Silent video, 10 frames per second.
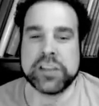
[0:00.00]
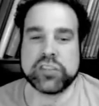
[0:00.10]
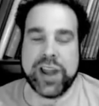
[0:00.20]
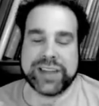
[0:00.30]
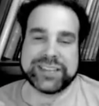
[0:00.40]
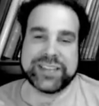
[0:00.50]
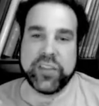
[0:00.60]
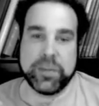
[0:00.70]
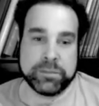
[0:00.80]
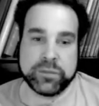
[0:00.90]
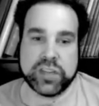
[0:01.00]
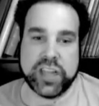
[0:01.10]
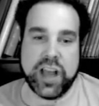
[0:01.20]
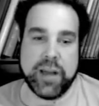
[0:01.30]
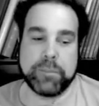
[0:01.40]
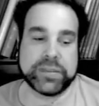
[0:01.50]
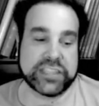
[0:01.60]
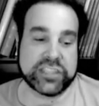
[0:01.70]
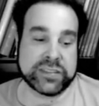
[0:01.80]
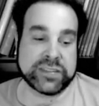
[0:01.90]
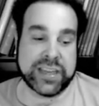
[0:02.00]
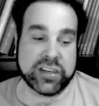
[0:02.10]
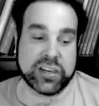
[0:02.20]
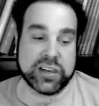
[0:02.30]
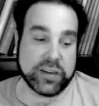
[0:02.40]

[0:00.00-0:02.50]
trying to sell them uh, positions that are,